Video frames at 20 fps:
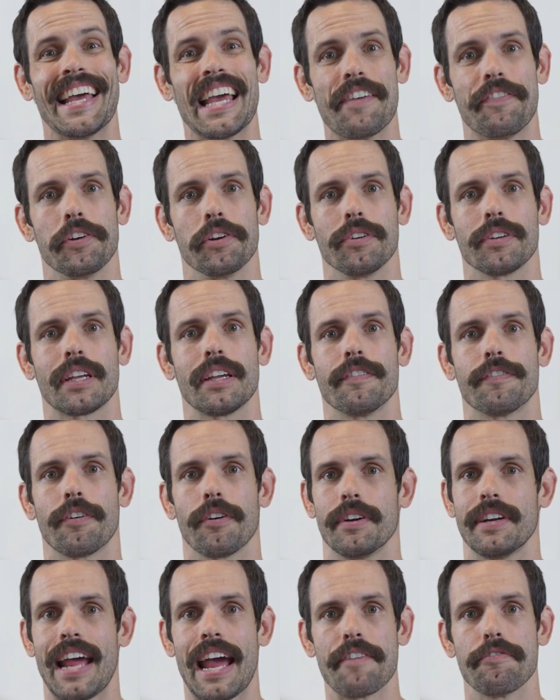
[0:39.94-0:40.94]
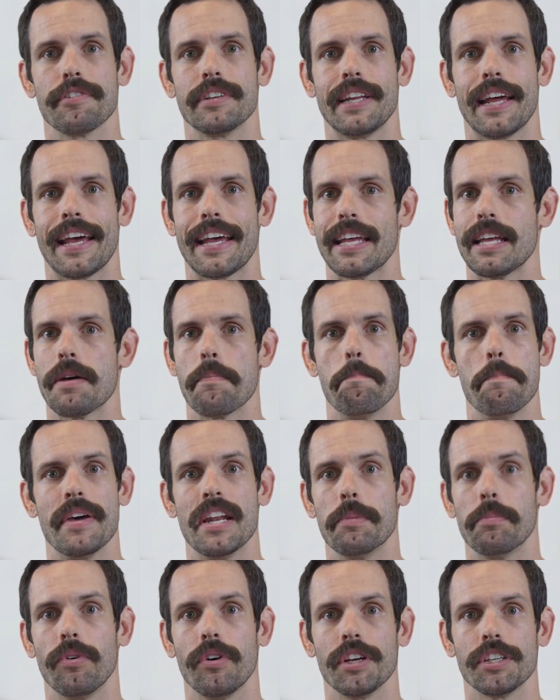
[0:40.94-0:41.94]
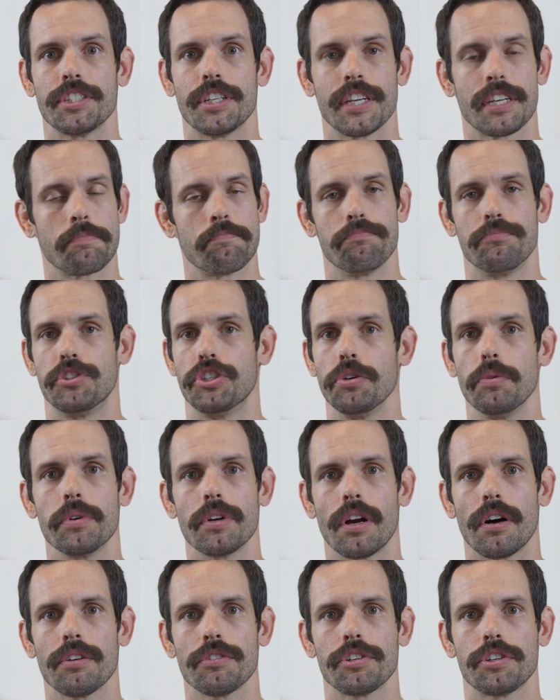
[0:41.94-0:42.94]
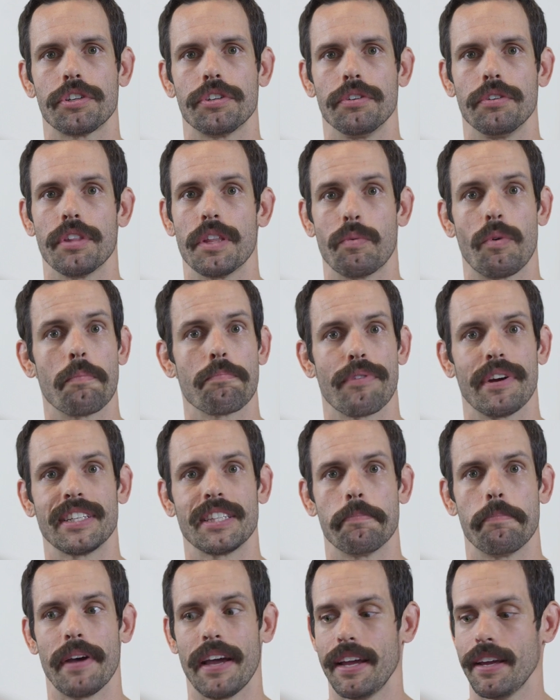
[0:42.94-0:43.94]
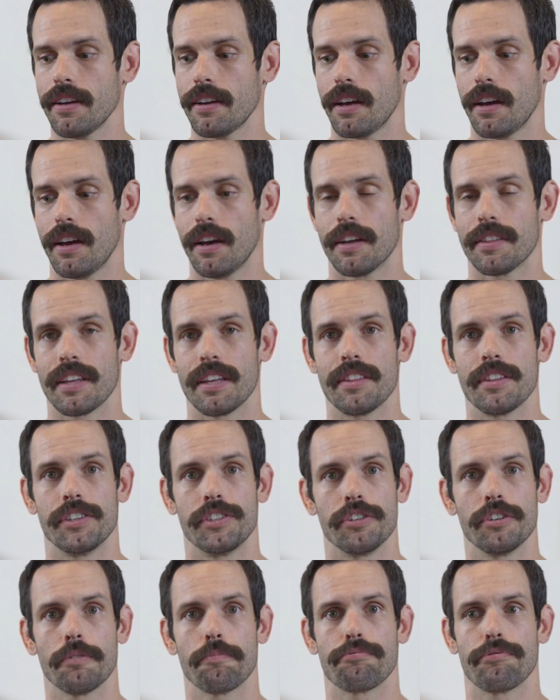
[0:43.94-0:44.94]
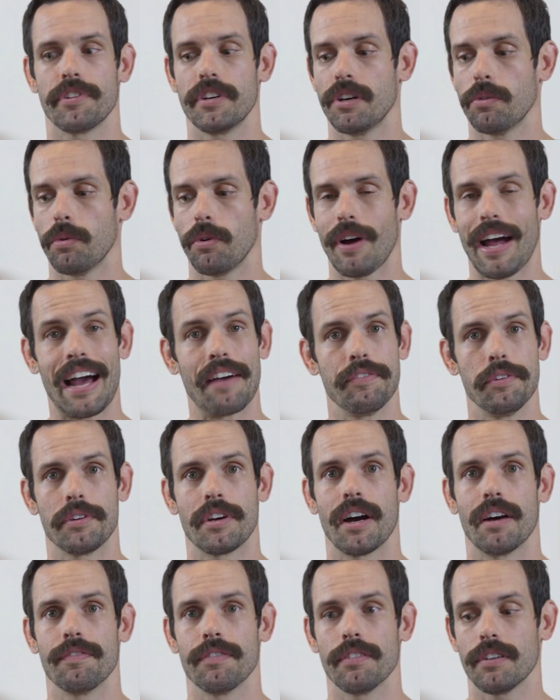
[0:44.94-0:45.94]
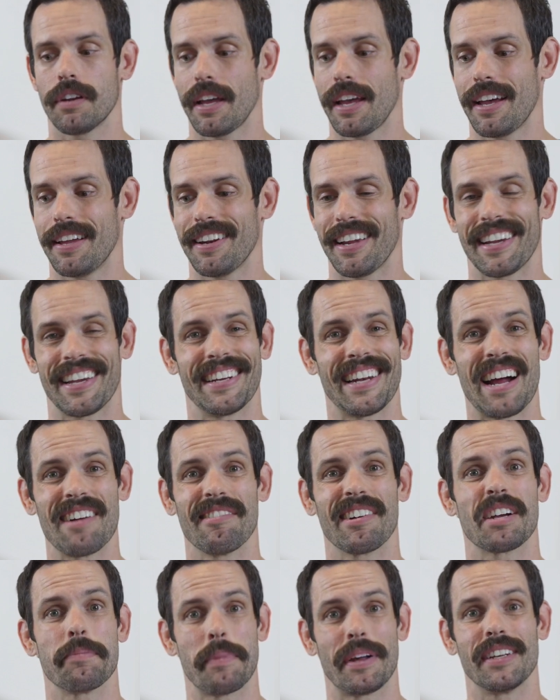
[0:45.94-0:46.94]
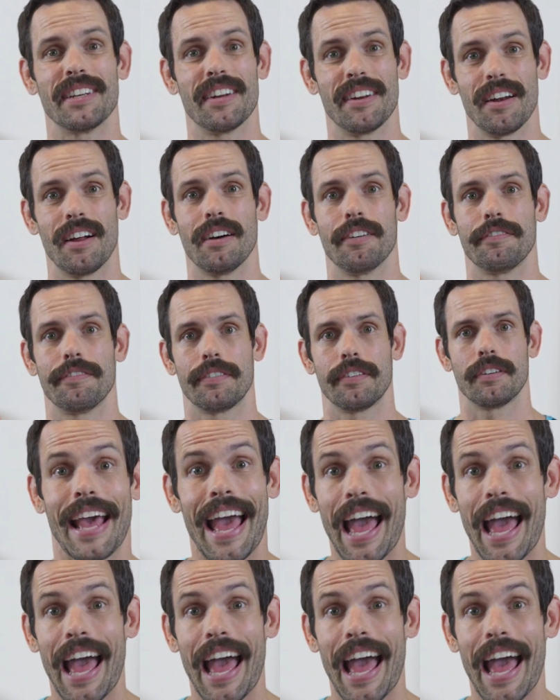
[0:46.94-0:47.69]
If you're looking for an everyday, minimalistic, do-it-all shoe that won't break the bank, then the Xero Prio will have you covered, and I cannot recommend it enough.